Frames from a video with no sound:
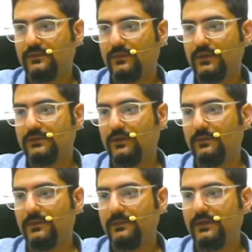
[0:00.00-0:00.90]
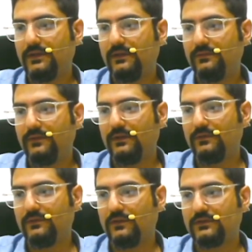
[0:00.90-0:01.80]
What is complimentary? Free
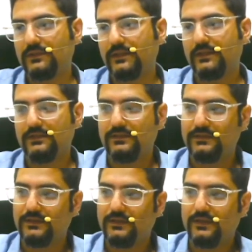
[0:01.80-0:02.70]
of cost tickets